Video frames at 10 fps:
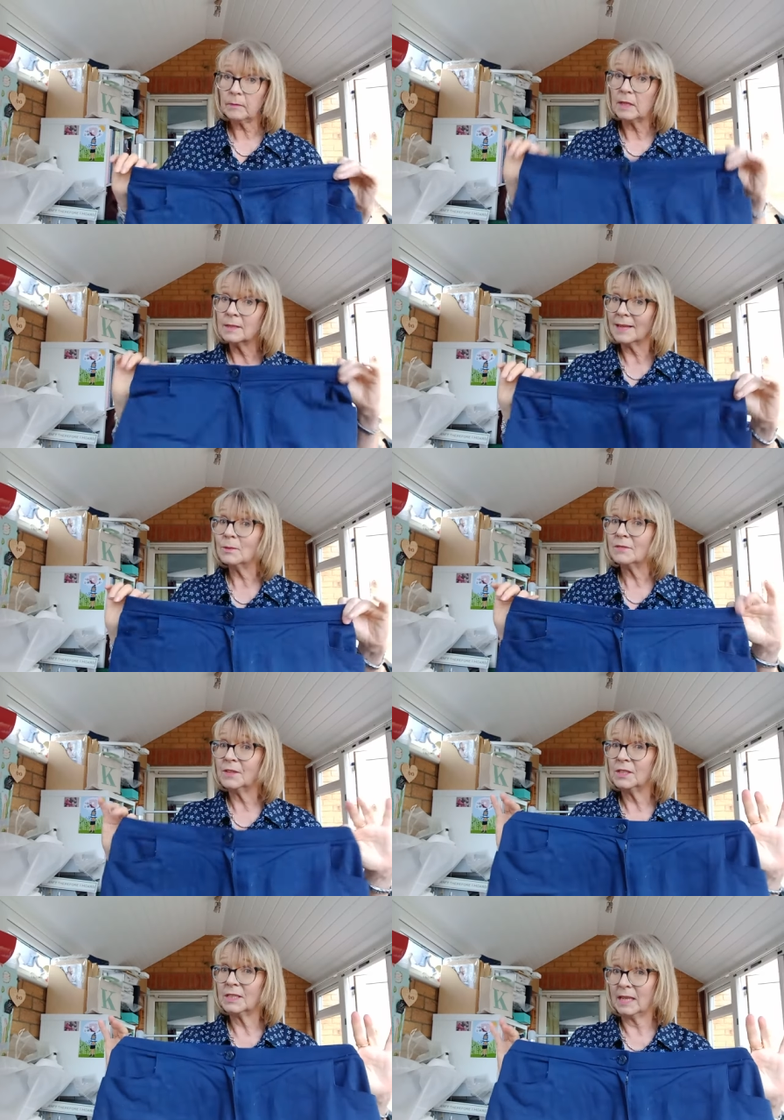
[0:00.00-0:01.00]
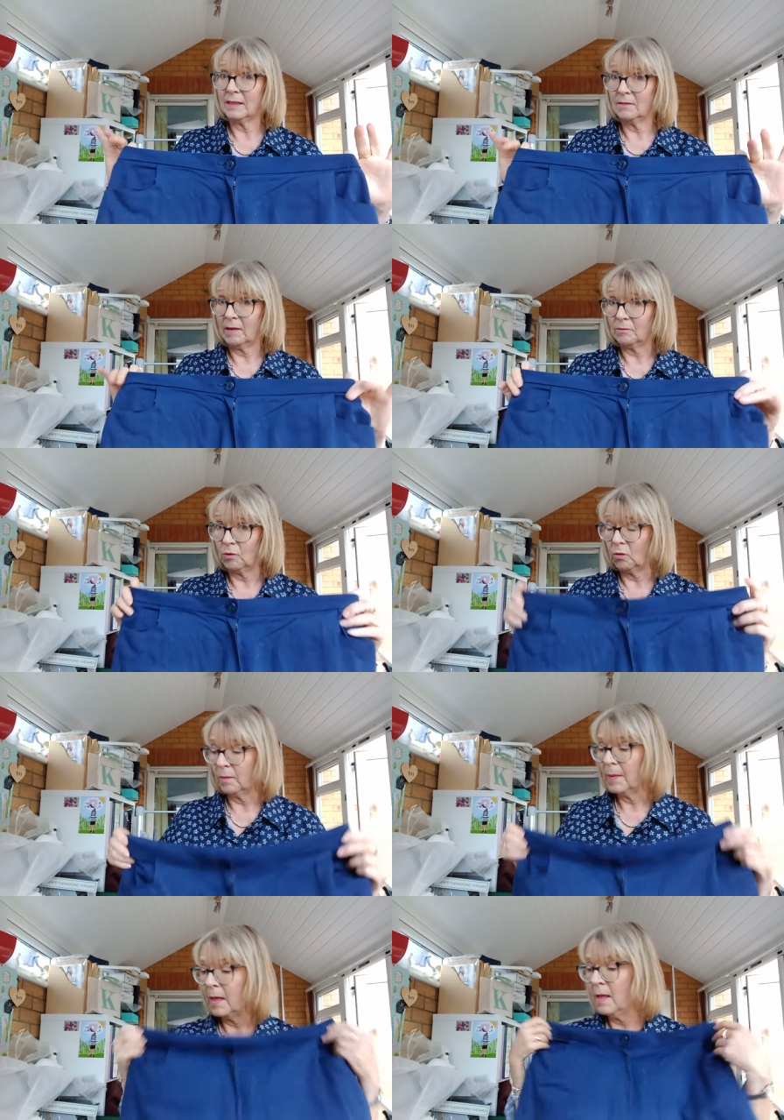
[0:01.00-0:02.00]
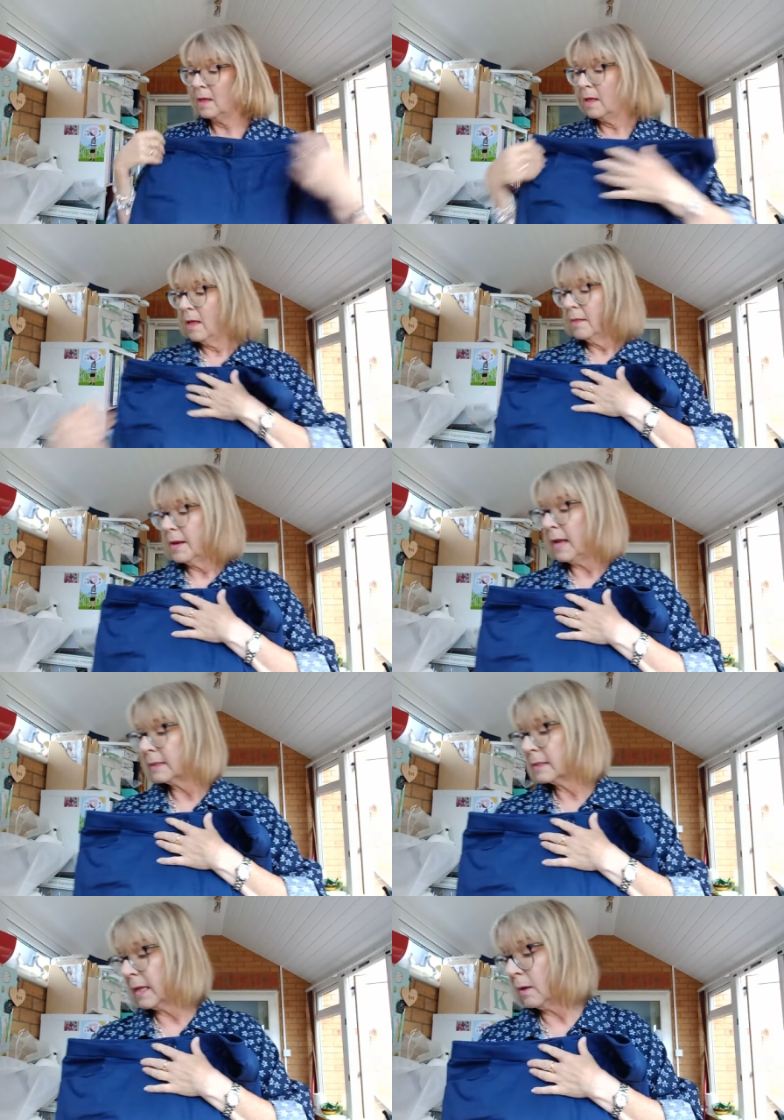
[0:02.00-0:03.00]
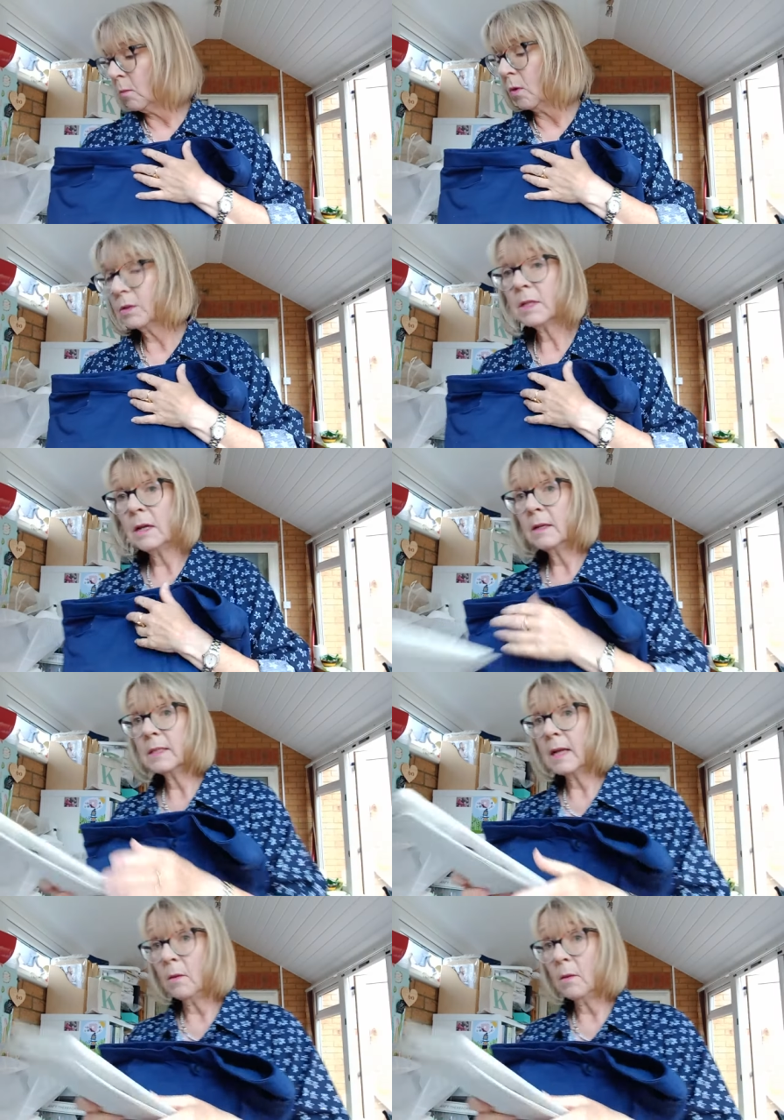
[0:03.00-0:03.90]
So that was the first thing that went wrong. The next thing was that